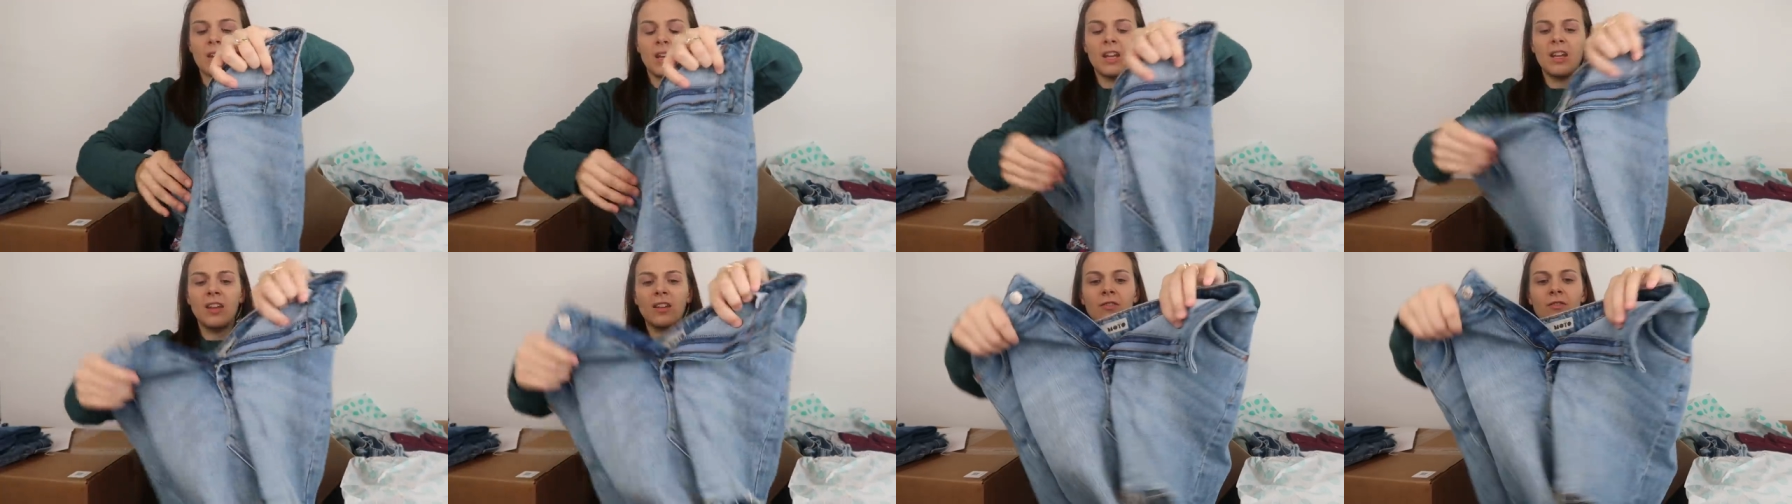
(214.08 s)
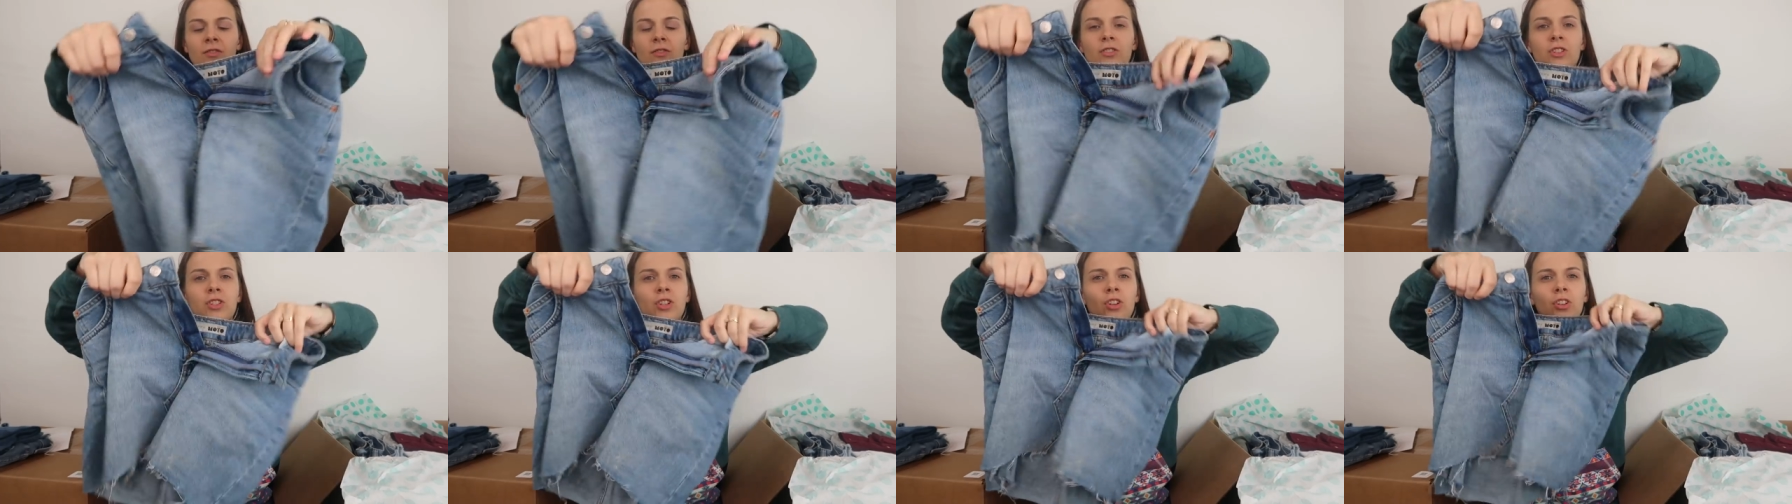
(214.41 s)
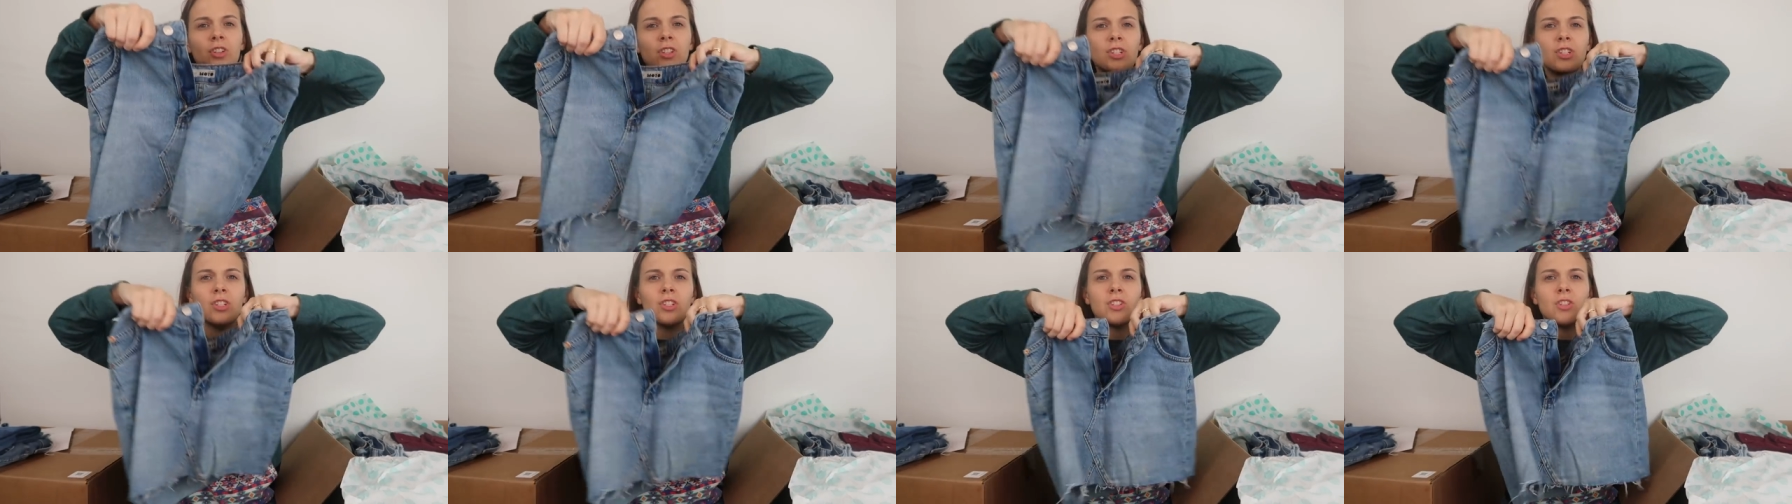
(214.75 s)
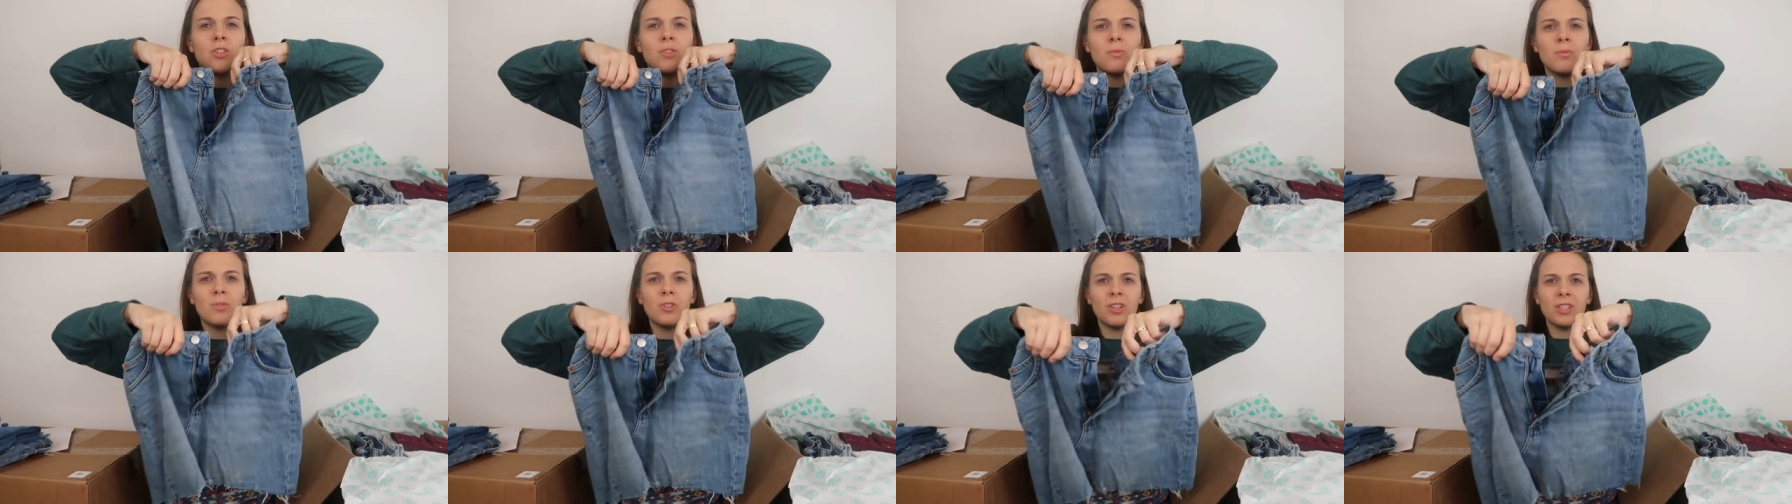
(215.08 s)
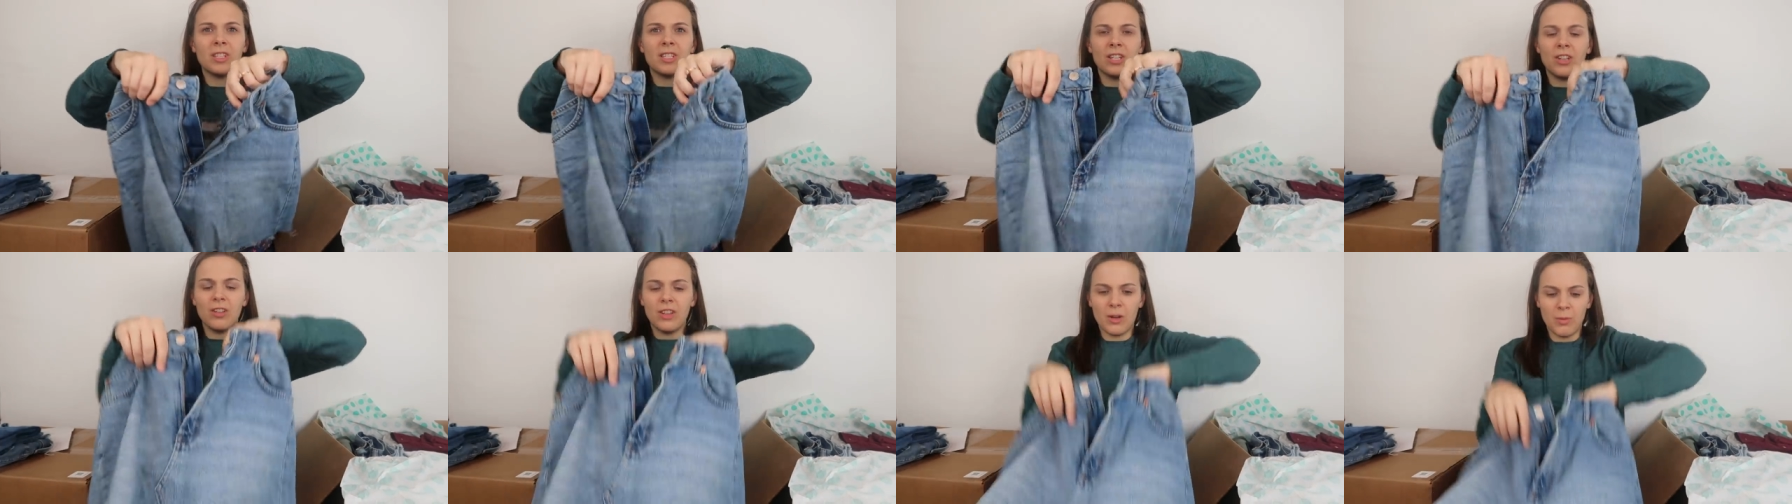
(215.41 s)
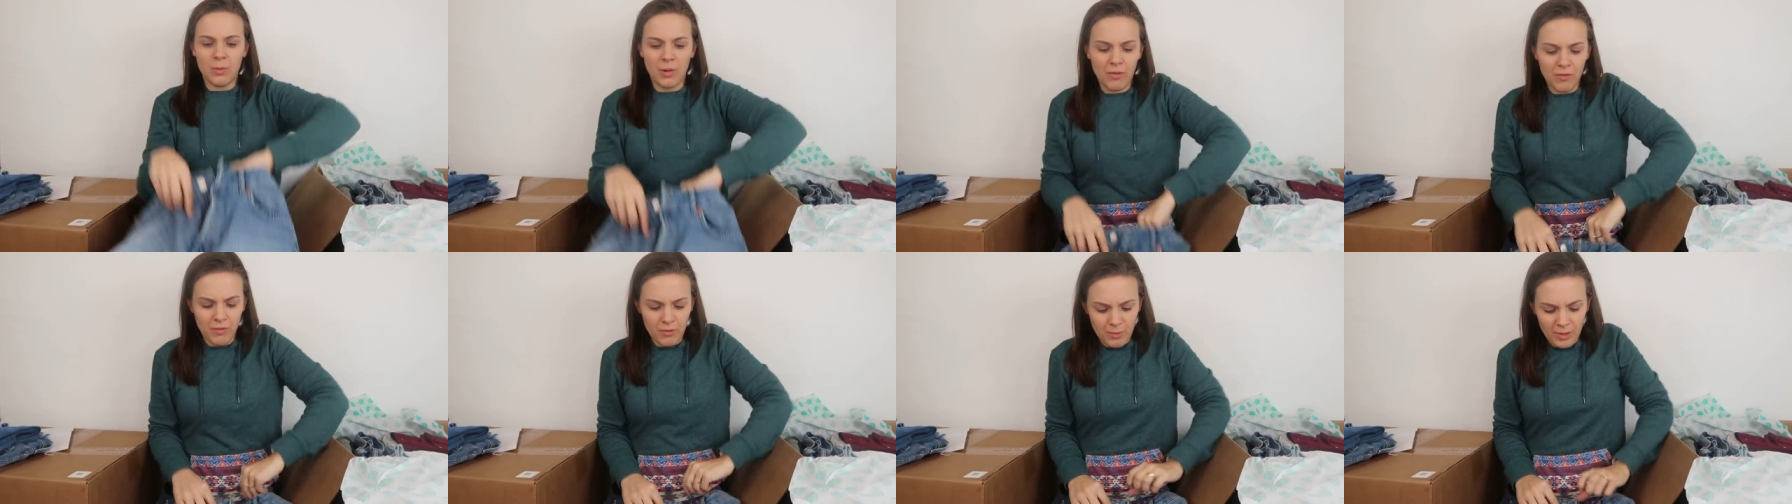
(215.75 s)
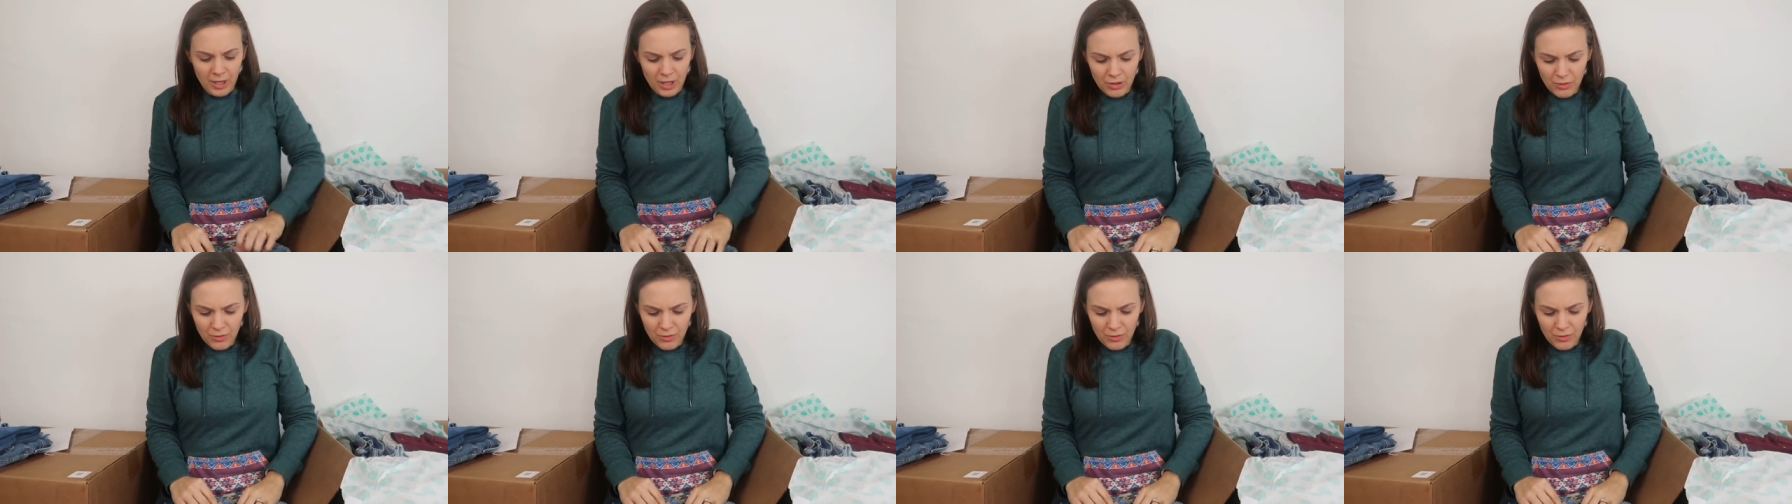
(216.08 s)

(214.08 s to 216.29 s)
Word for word: and skirts just don't really sell that well for me.